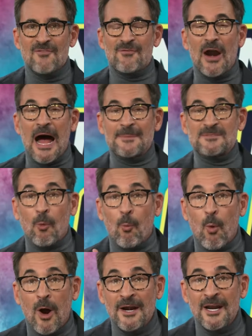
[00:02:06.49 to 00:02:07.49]
for up to
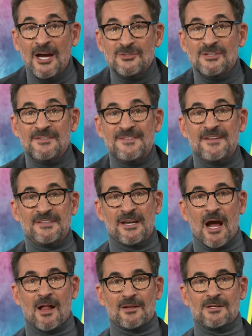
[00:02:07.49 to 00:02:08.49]

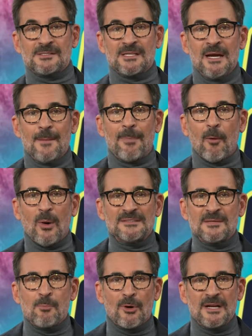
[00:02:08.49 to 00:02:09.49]
$150. But what
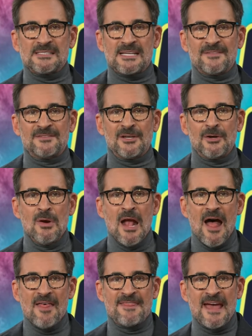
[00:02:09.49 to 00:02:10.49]
did Morning Save do? What
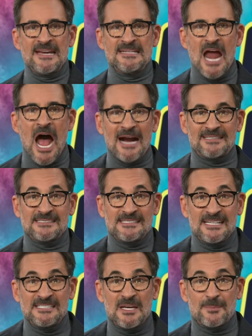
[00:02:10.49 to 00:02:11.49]
did they, they do? They knocked
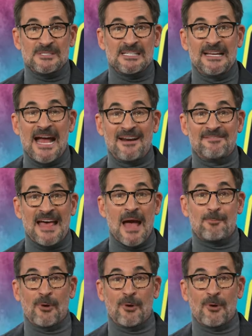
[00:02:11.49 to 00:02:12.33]
60% out of that